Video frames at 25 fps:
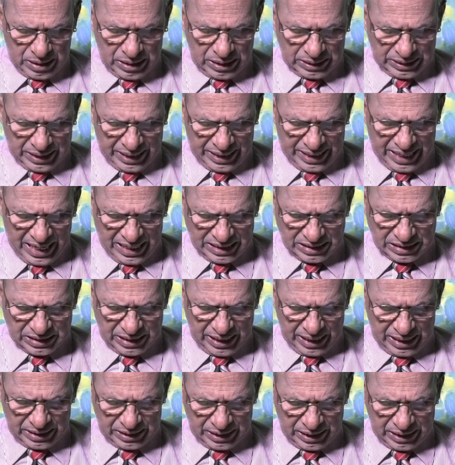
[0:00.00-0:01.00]
"the next
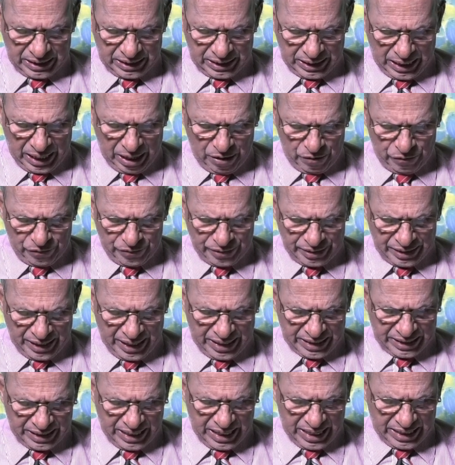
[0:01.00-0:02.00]
day the crowd
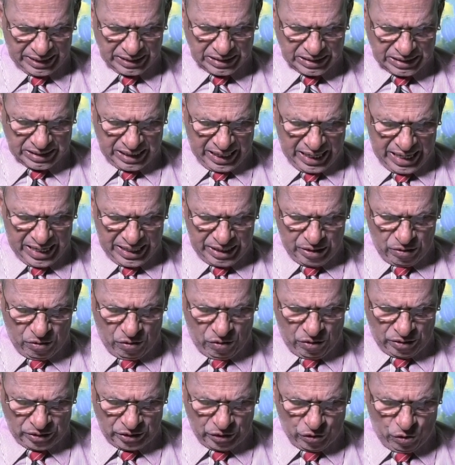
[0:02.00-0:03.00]
that had stayed
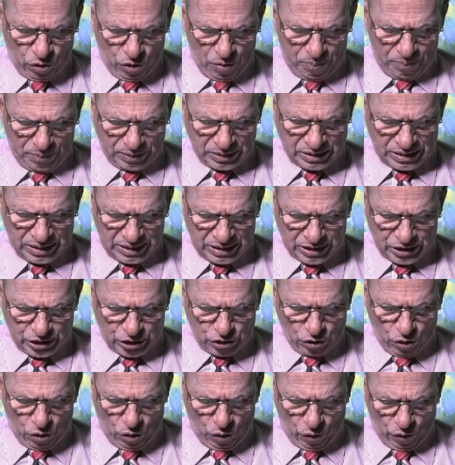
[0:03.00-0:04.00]
on the opposite
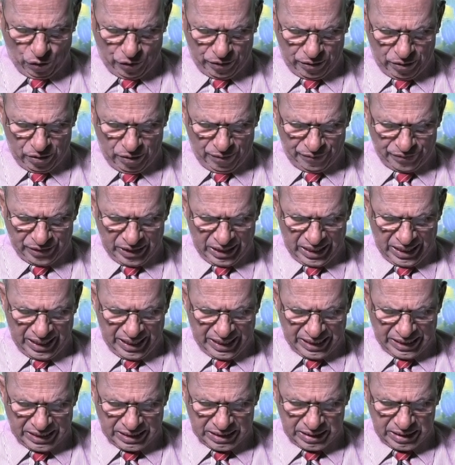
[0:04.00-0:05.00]
shore of the
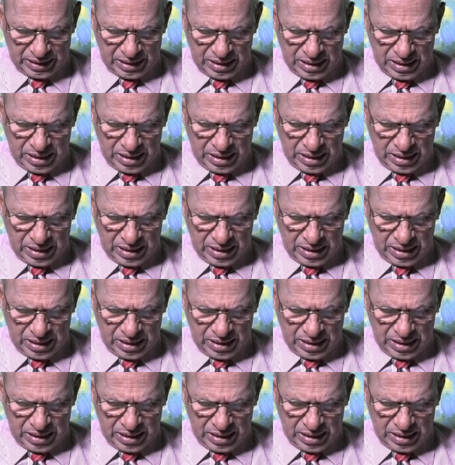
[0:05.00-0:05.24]
lake